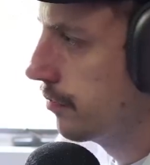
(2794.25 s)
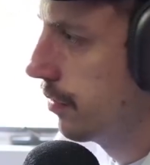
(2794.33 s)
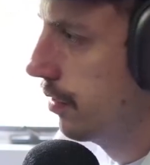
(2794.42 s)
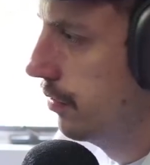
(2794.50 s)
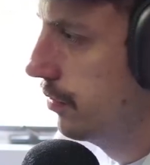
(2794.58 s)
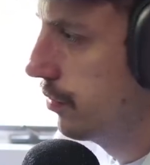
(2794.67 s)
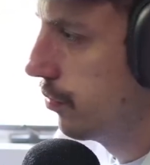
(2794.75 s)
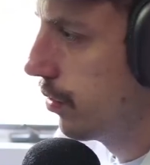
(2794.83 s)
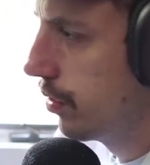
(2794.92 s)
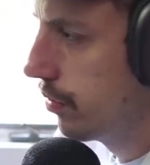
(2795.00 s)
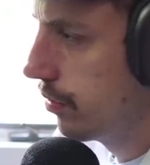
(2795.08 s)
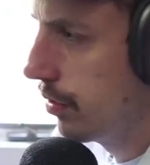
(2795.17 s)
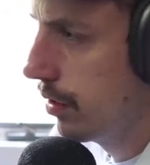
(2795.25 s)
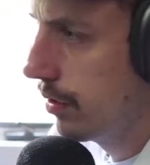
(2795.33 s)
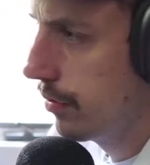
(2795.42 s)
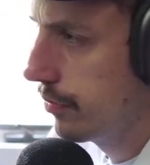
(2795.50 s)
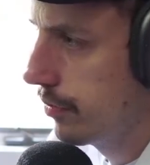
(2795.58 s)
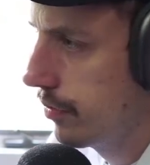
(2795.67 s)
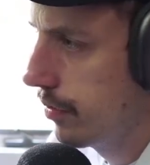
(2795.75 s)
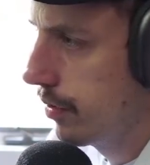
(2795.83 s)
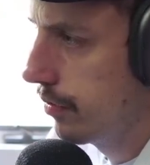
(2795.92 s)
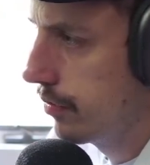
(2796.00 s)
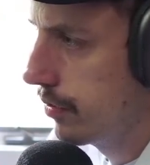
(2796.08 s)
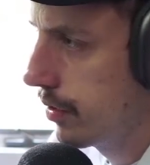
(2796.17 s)
Sweet.
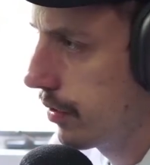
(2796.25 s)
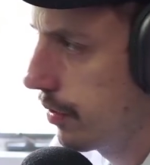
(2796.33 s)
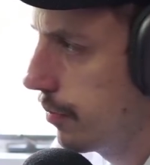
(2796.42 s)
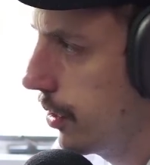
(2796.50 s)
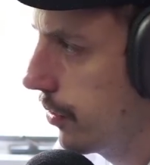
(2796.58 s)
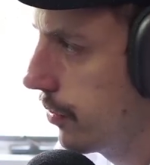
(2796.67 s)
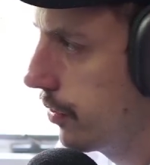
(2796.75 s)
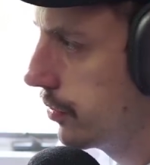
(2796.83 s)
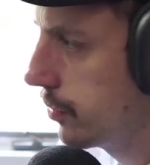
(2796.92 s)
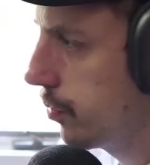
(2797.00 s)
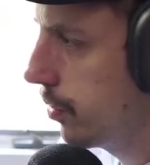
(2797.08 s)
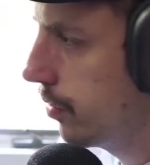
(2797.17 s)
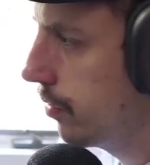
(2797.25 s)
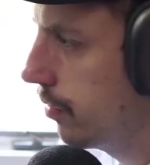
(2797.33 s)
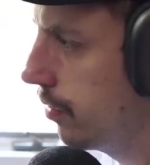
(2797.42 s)
Check them out as well.